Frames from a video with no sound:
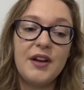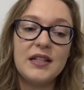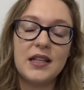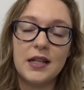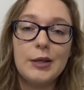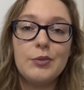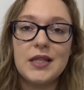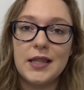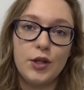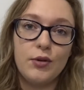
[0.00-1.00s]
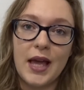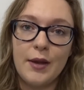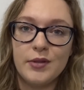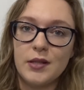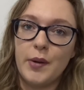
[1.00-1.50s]
the fact that it was in the
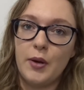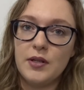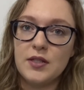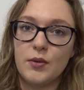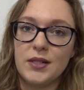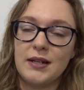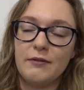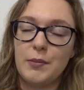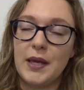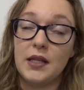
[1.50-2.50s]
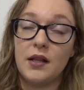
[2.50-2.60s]
UK was a bonus, so I didn't have to pay